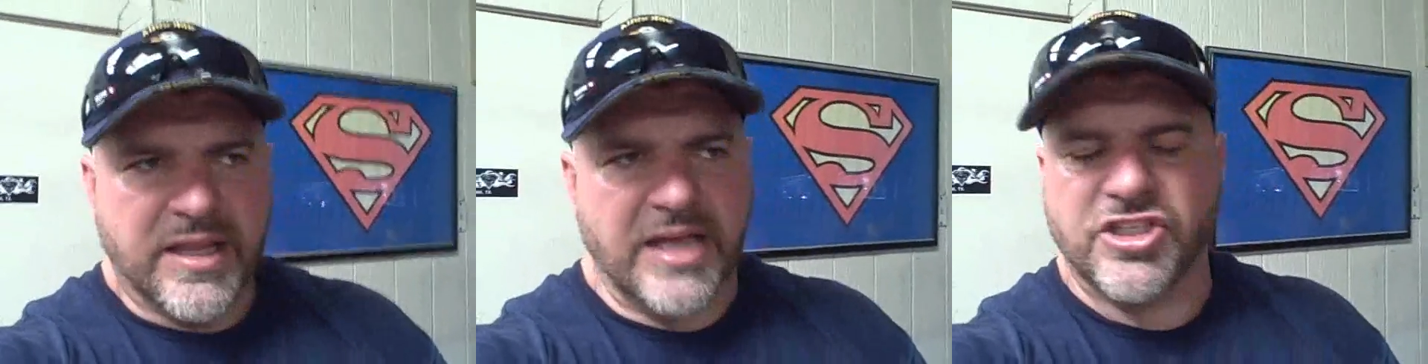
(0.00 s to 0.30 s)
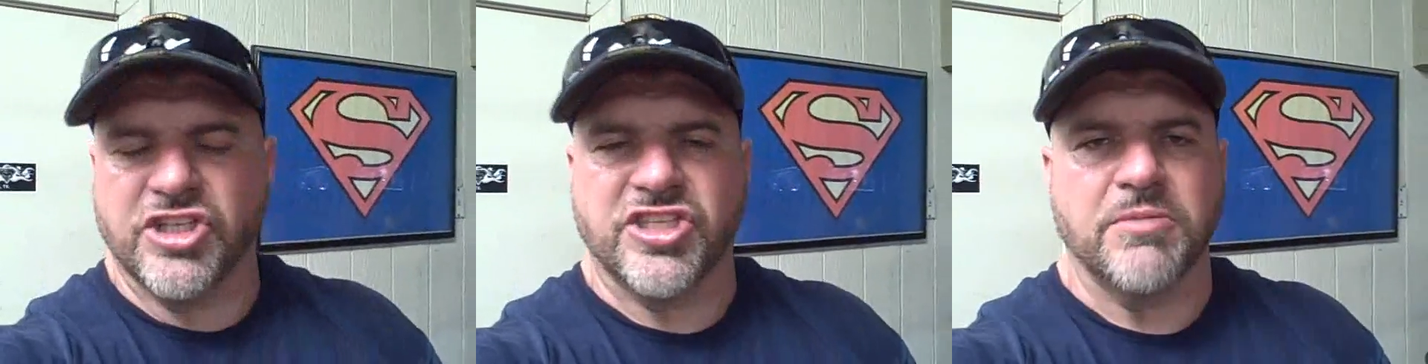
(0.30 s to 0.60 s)

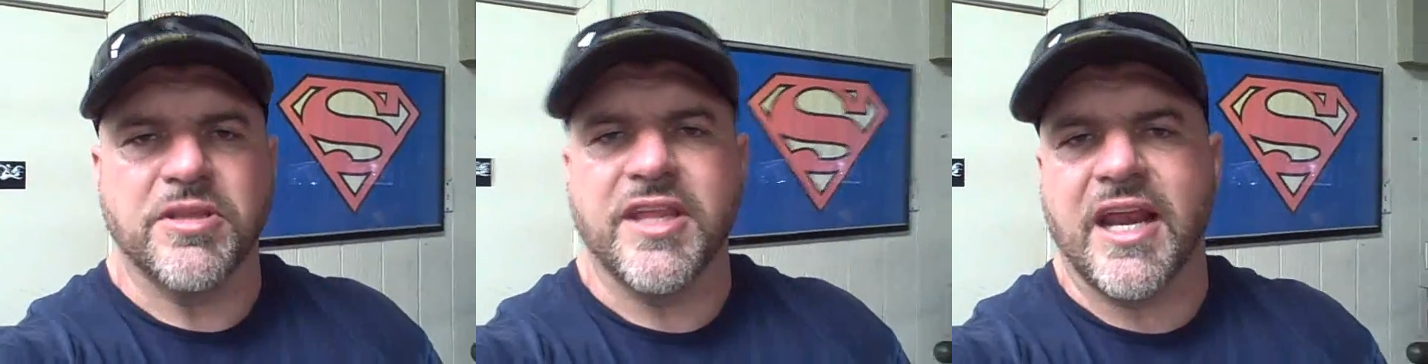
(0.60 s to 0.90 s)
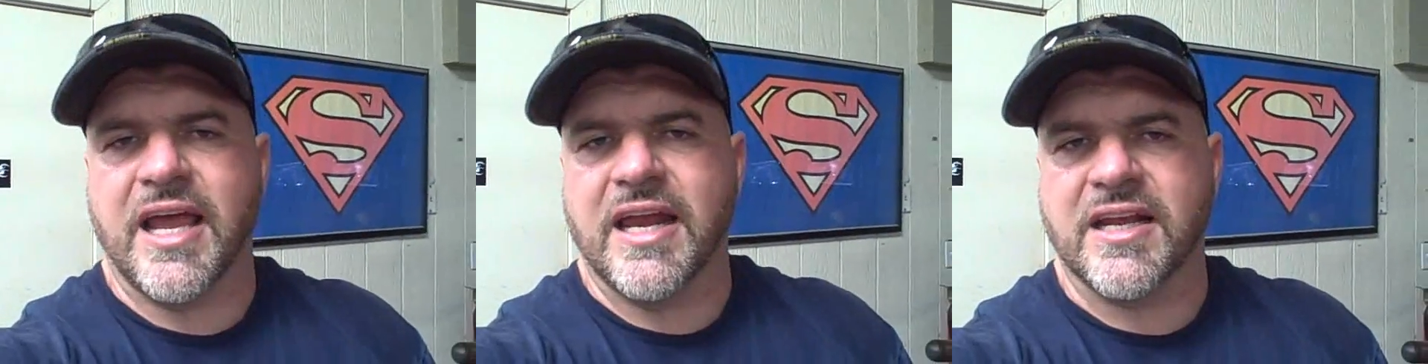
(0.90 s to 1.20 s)
That's just something
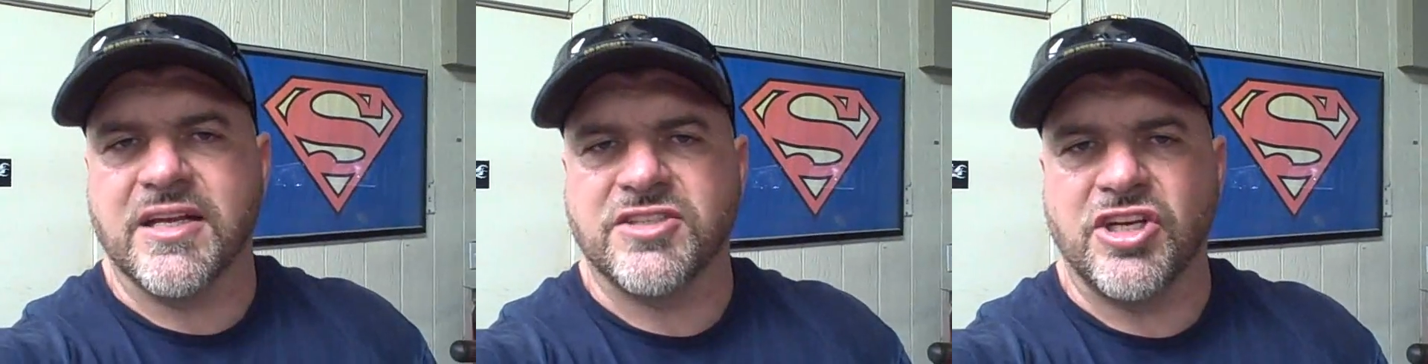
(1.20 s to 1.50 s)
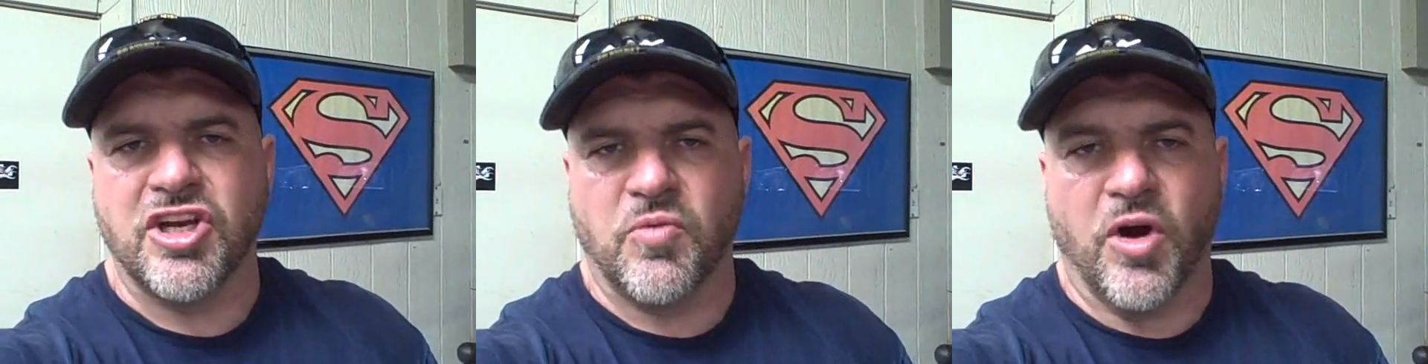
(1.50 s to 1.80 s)
that I got to
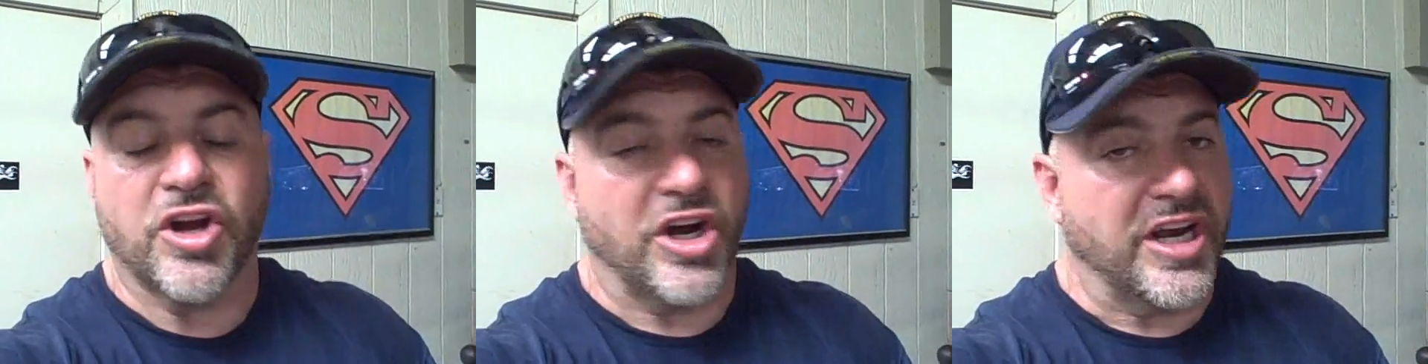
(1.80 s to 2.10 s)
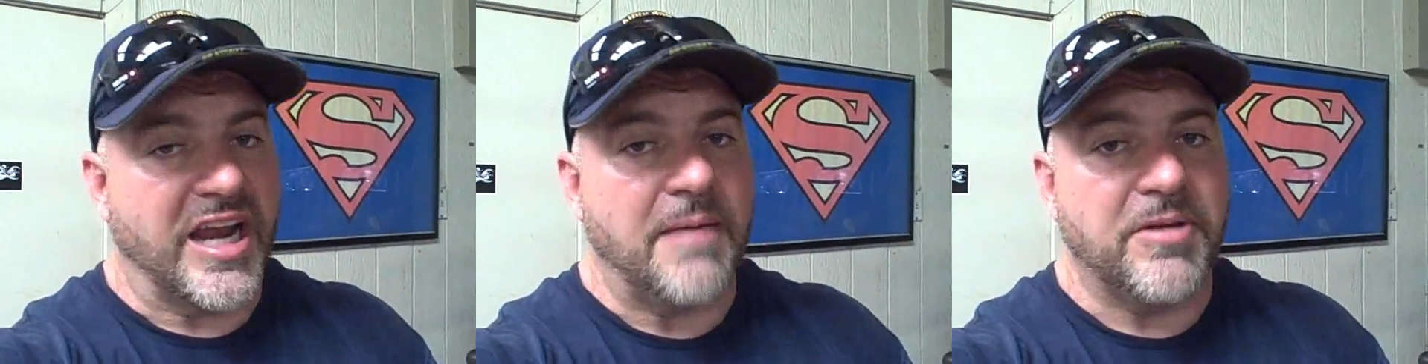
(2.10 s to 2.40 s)
continue to work
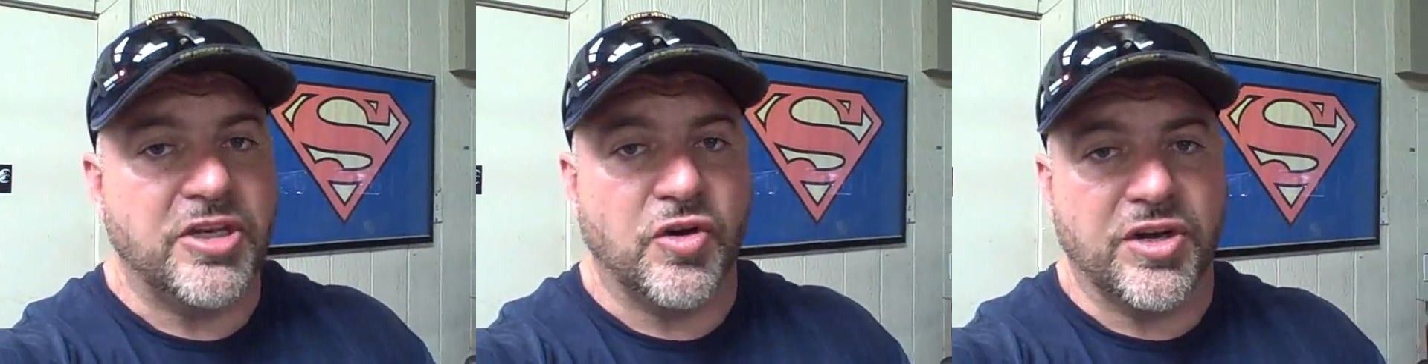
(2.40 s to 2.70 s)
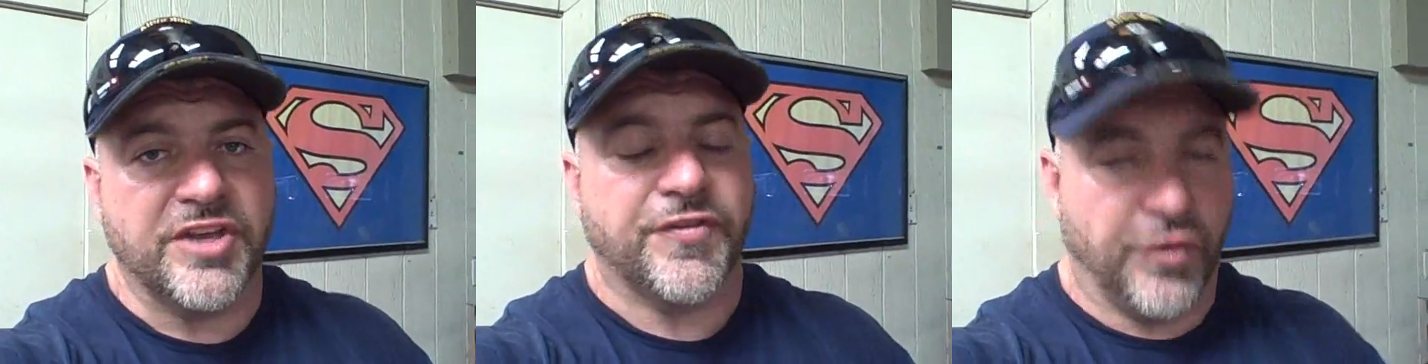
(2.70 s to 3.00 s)
on, and I've been
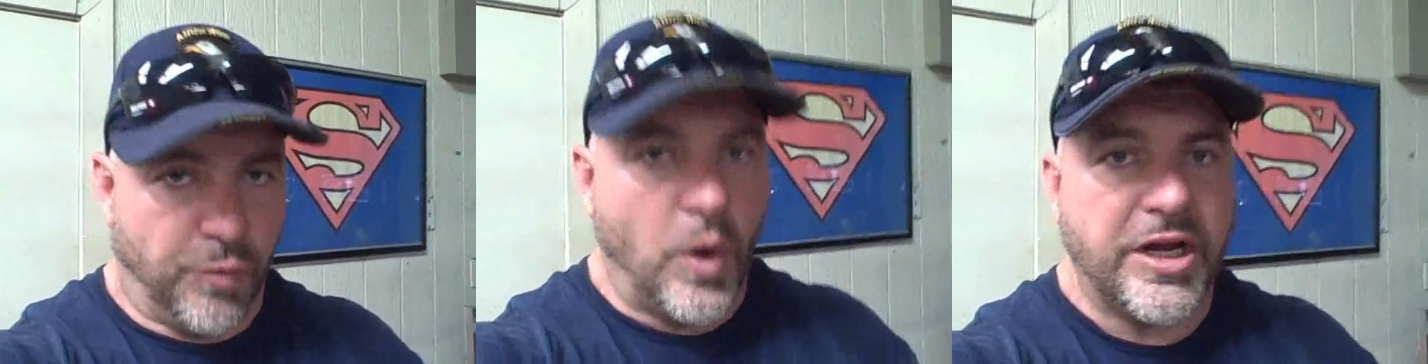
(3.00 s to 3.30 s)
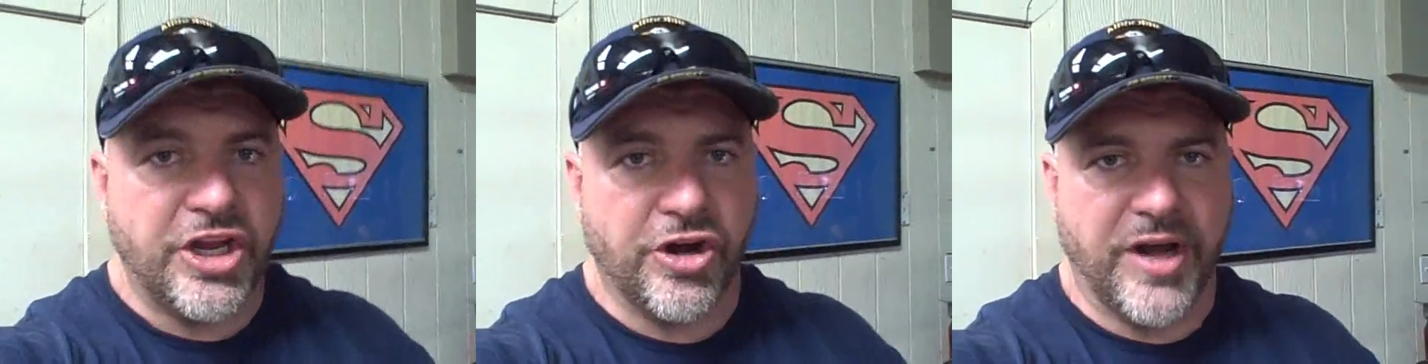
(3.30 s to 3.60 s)
doing this for
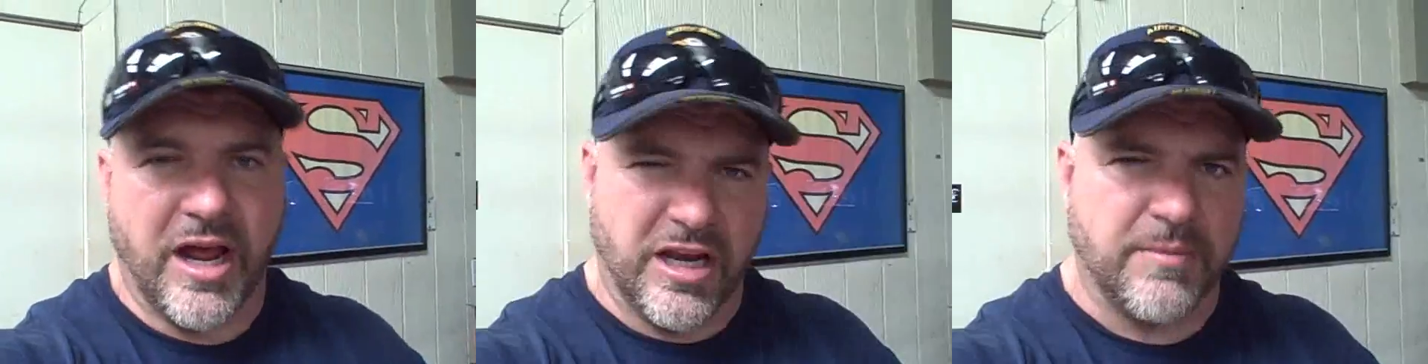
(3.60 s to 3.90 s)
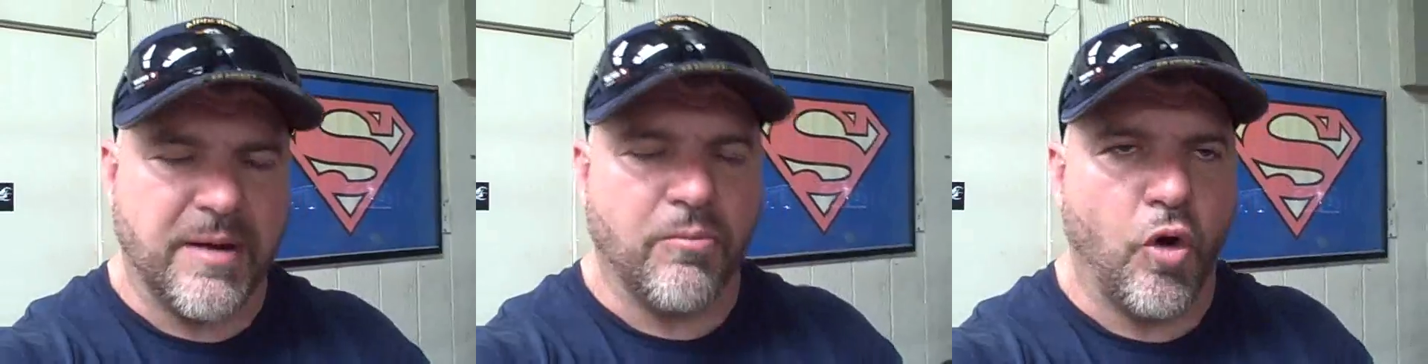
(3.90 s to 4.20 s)
one year now, a
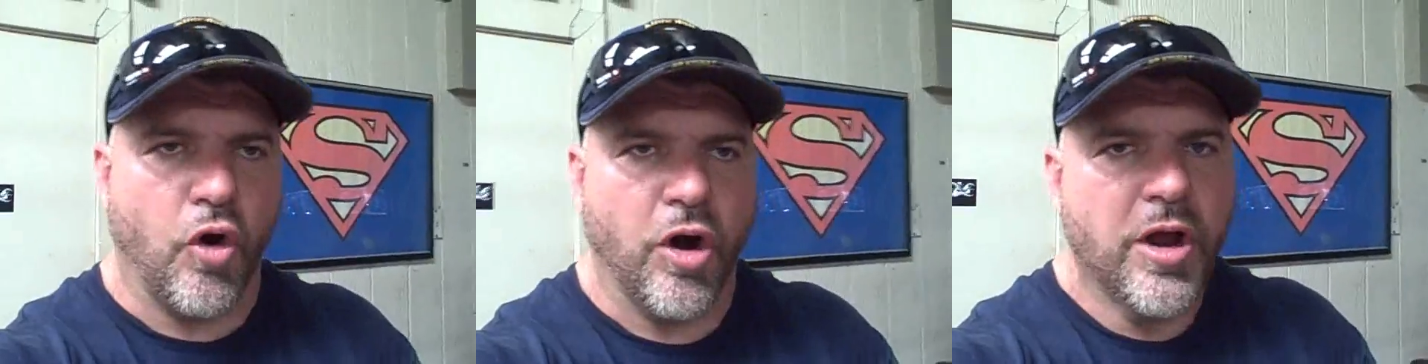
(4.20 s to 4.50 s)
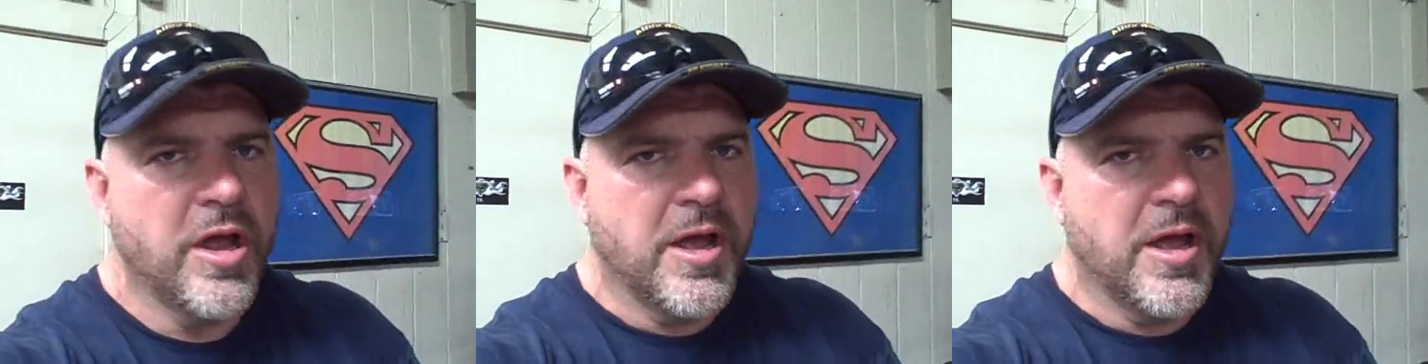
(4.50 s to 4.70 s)
little bit more.